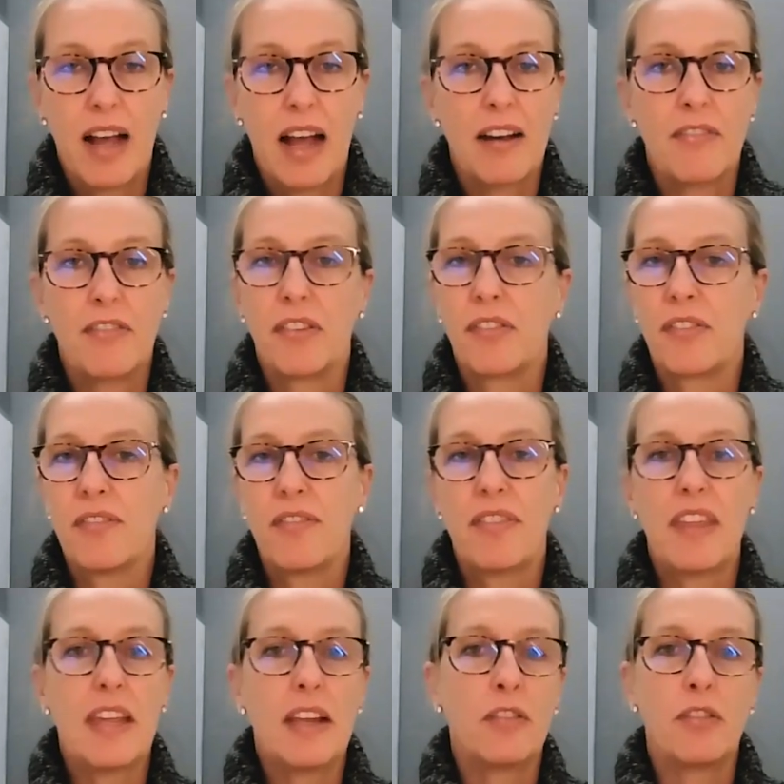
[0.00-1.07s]
Kind of just
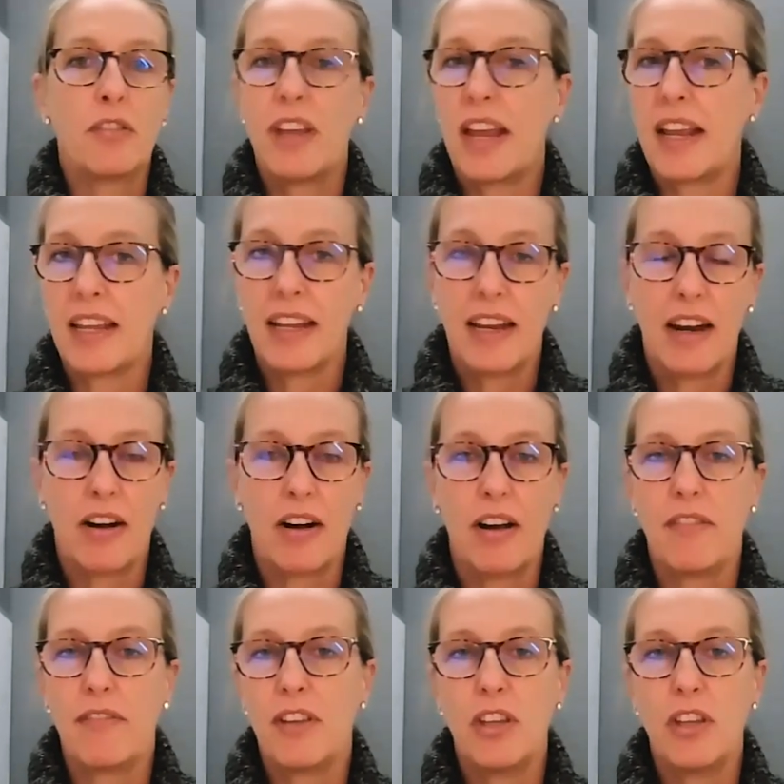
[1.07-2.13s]
things are taken
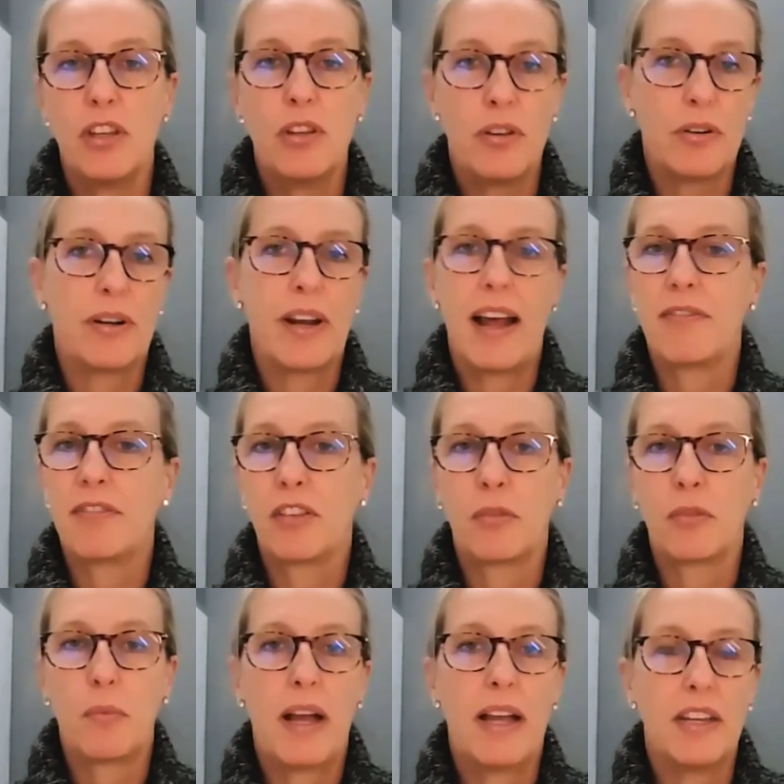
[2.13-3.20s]
care of. You don't have to
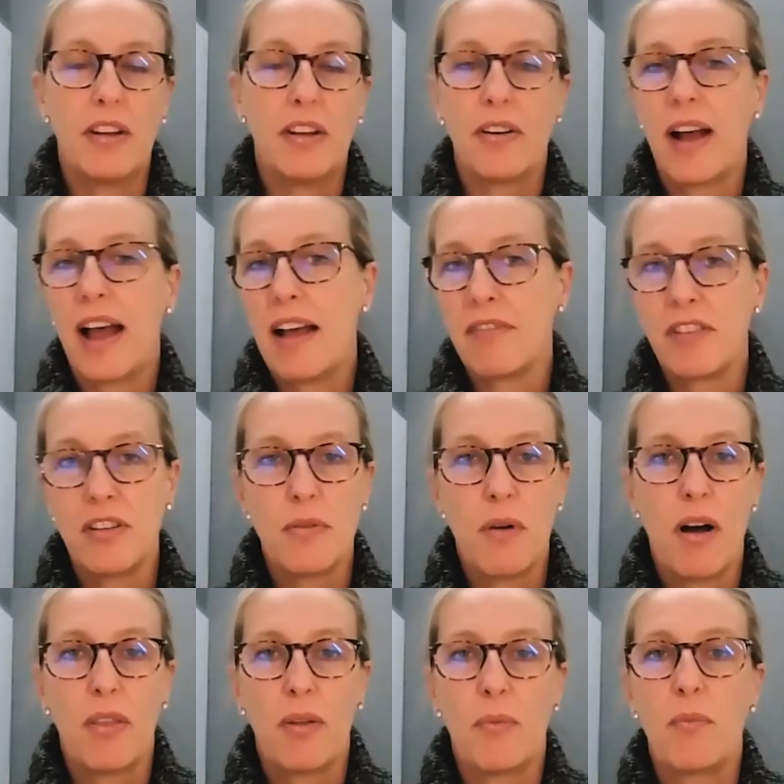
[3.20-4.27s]
sweat. You don't have to
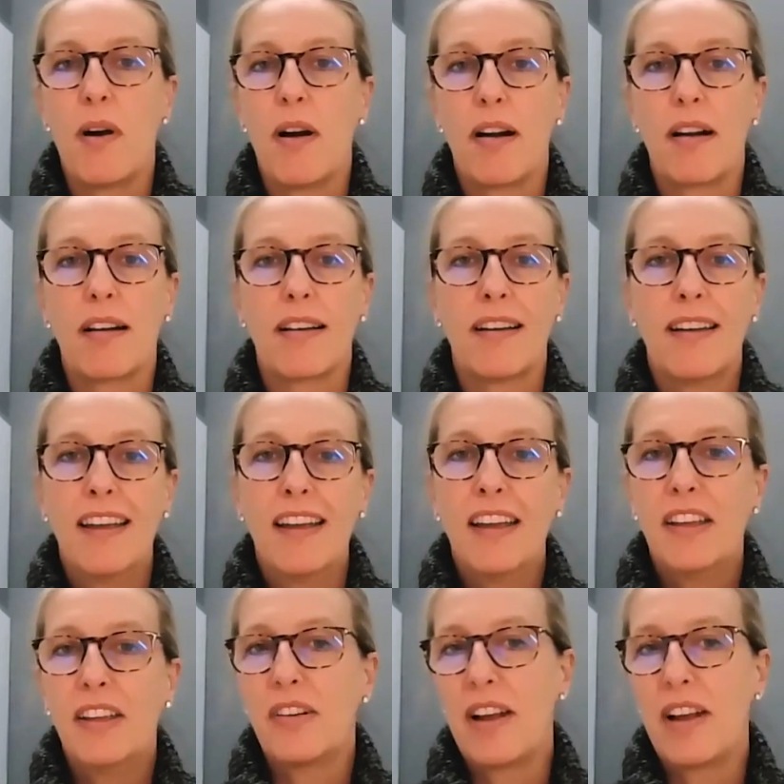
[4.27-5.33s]
do all the work.
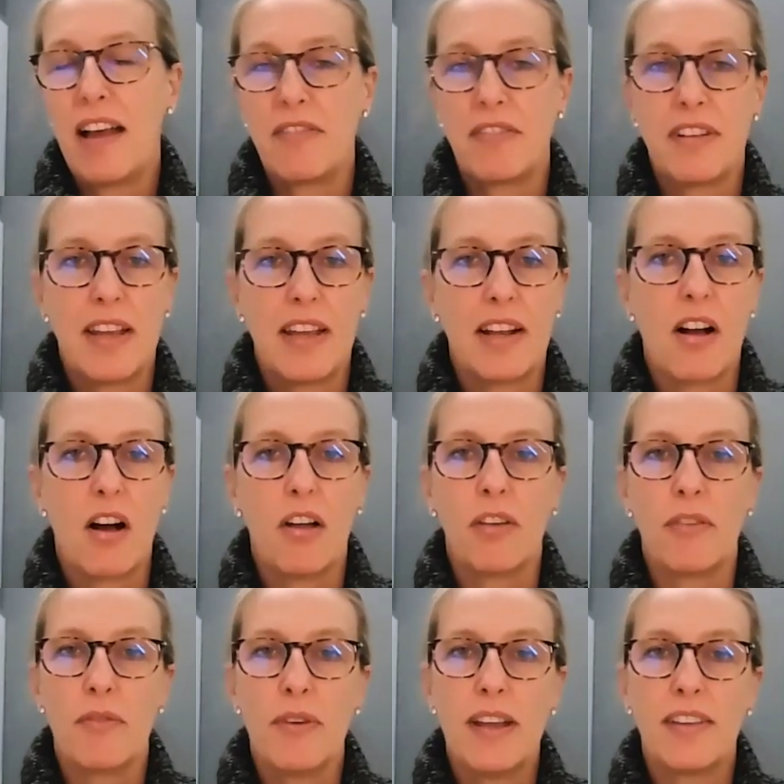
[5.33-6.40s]
You don't have to take all
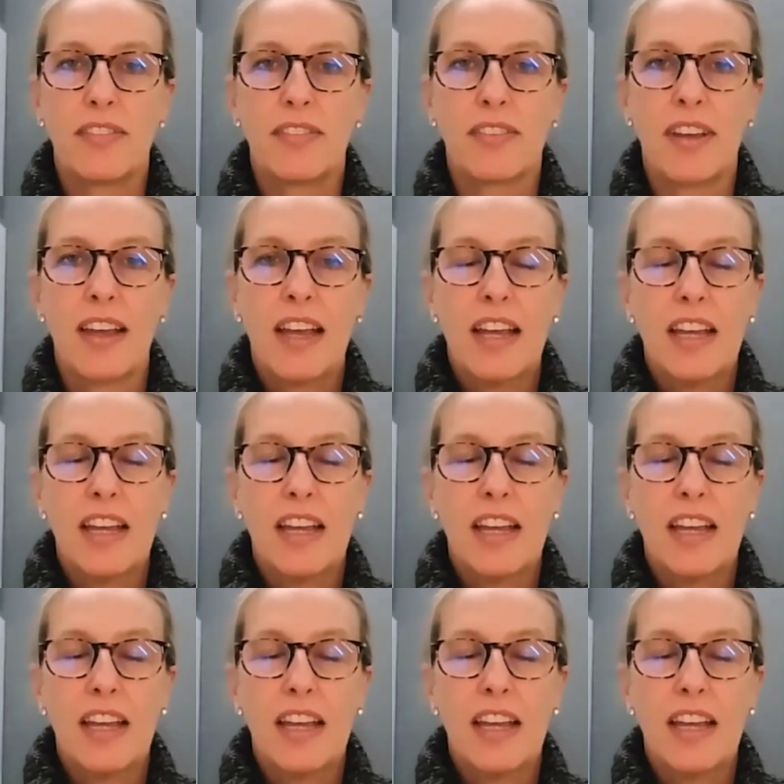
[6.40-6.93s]
the risk.